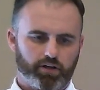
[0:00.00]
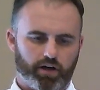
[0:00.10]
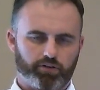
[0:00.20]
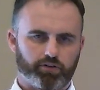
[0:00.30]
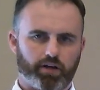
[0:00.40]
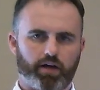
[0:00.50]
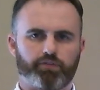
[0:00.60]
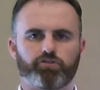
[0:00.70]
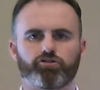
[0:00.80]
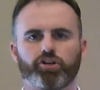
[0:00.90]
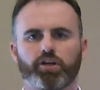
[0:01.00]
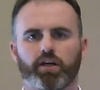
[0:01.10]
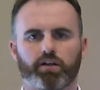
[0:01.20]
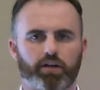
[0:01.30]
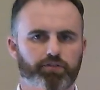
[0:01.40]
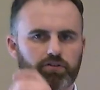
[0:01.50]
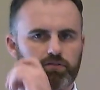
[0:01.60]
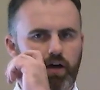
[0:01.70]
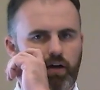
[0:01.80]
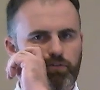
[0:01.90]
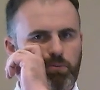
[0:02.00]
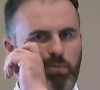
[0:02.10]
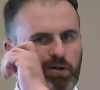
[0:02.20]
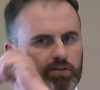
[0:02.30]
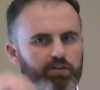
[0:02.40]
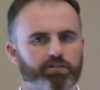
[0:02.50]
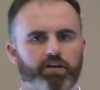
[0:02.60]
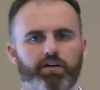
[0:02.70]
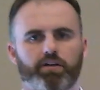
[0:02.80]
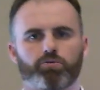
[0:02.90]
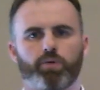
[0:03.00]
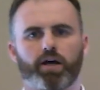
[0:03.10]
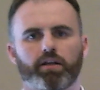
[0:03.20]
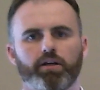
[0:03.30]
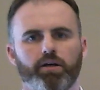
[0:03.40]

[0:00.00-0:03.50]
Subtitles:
I know they'll have GAA and they'll have football and things like that as well,